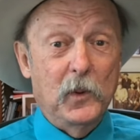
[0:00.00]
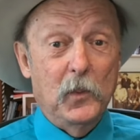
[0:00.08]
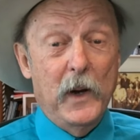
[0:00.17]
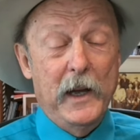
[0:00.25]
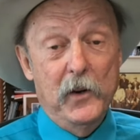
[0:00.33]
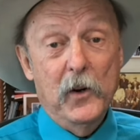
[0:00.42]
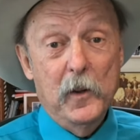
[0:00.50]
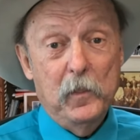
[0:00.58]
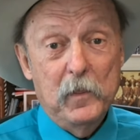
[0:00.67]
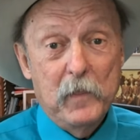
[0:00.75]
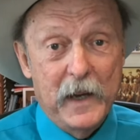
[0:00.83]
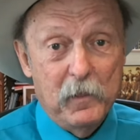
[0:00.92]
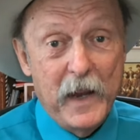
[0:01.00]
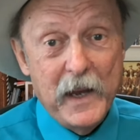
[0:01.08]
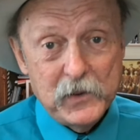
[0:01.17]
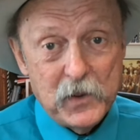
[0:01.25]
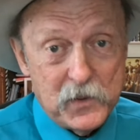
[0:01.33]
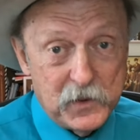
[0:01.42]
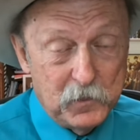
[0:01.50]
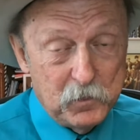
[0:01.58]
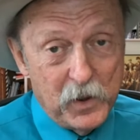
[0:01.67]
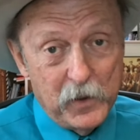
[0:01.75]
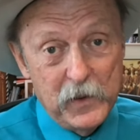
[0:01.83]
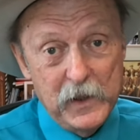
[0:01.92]
Wyatt Earp and Bat Masterson
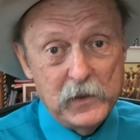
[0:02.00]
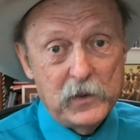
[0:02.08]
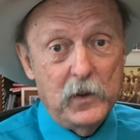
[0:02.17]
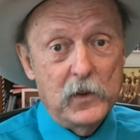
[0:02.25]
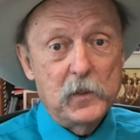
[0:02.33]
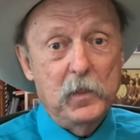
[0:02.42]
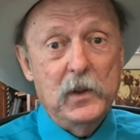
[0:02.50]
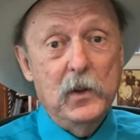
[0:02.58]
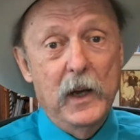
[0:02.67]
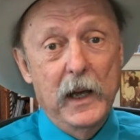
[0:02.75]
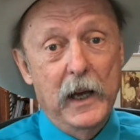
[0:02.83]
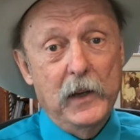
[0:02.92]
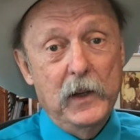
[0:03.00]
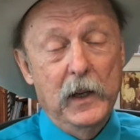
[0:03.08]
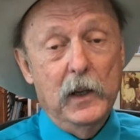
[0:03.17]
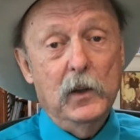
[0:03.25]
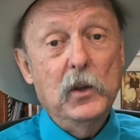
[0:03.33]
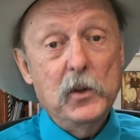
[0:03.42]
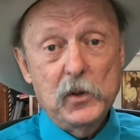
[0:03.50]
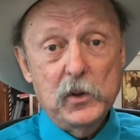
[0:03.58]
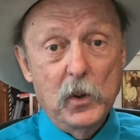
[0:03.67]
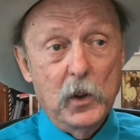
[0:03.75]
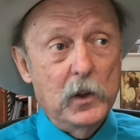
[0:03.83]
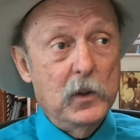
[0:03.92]
part of the Easterners, but you had Luke
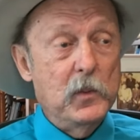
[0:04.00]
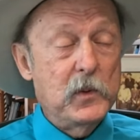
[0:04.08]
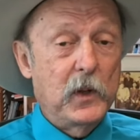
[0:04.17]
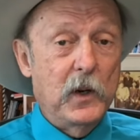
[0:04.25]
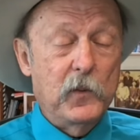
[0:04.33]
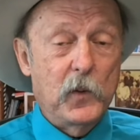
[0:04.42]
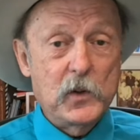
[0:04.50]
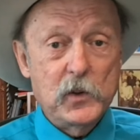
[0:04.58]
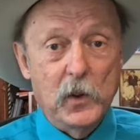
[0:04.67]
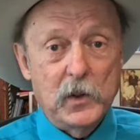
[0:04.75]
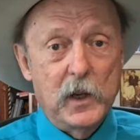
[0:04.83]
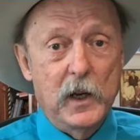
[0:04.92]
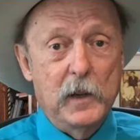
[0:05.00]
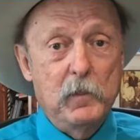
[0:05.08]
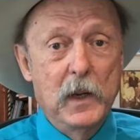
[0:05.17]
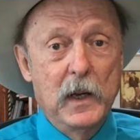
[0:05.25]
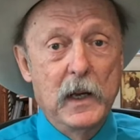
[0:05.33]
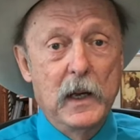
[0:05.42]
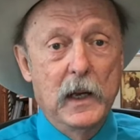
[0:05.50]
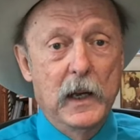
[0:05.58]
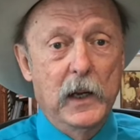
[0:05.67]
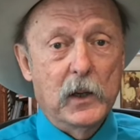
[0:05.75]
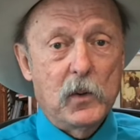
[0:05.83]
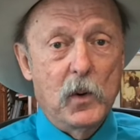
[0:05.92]
Short, who was there for a short time,
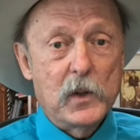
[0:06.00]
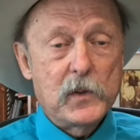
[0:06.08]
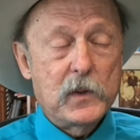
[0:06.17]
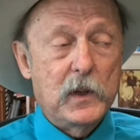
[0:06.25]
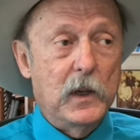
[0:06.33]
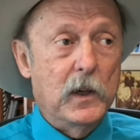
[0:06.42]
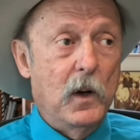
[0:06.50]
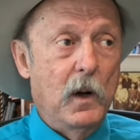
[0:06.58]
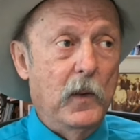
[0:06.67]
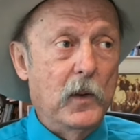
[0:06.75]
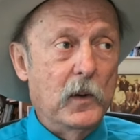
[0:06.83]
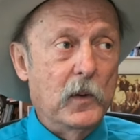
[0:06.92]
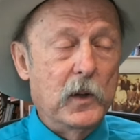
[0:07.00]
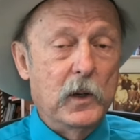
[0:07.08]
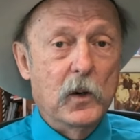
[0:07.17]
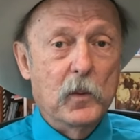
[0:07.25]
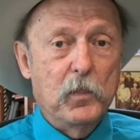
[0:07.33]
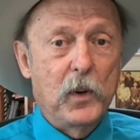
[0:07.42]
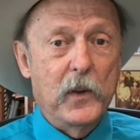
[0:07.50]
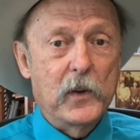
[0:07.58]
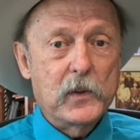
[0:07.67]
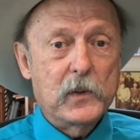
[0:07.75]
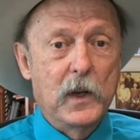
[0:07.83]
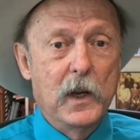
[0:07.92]
and of course all the Earp
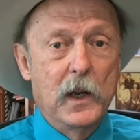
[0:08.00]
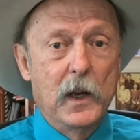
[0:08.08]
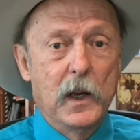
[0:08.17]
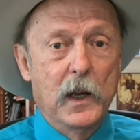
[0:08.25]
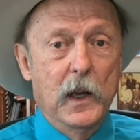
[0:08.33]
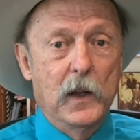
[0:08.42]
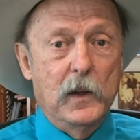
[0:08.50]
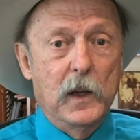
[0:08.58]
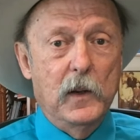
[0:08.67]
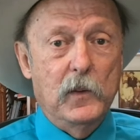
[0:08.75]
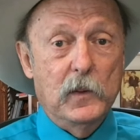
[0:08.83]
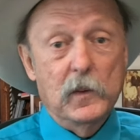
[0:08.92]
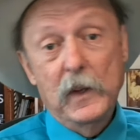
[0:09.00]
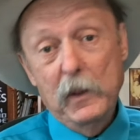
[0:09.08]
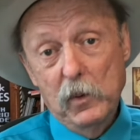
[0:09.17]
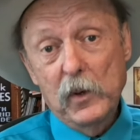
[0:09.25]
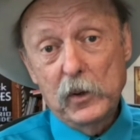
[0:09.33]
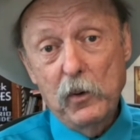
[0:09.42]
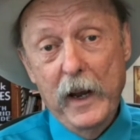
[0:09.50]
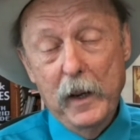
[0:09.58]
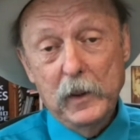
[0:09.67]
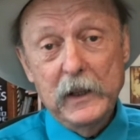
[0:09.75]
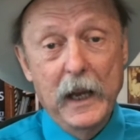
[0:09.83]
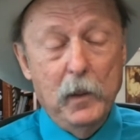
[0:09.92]
brothers, and they were a
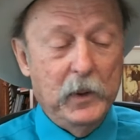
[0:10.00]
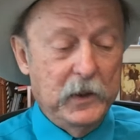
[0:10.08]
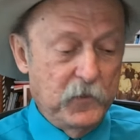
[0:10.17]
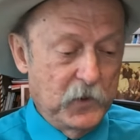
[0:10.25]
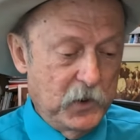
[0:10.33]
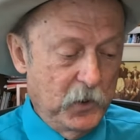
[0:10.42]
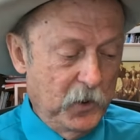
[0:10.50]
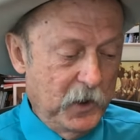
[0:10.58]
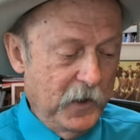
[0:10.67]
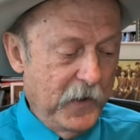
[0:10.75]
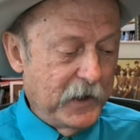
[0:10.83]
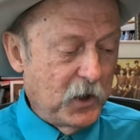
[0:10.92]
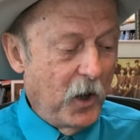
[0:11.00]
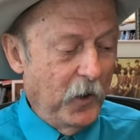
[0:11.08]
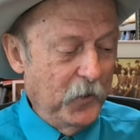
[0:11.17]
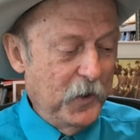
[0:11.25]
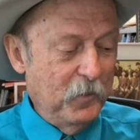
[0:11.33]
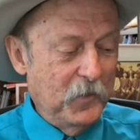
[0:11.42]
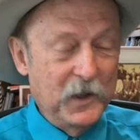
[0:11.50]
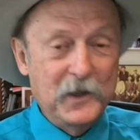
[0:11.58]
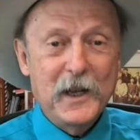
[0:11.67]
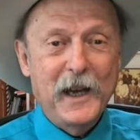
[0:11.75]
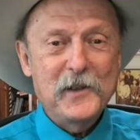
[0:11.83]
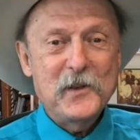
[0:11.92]
gambling fraternity. They called them the
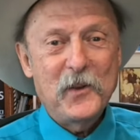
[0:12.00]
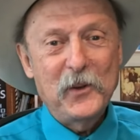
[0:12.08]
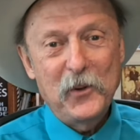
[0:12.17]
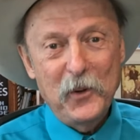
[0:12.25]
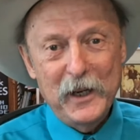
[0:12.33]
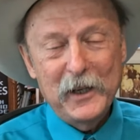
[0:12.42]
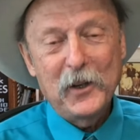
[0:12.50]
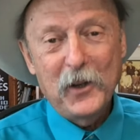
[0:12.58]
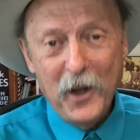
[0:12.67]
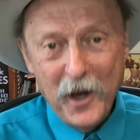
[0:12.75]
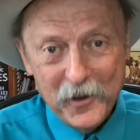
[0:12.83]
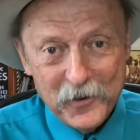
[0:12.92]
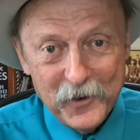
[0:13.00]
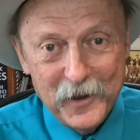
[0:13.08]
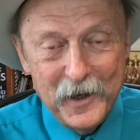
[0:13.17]
Knights of the Green Cloth,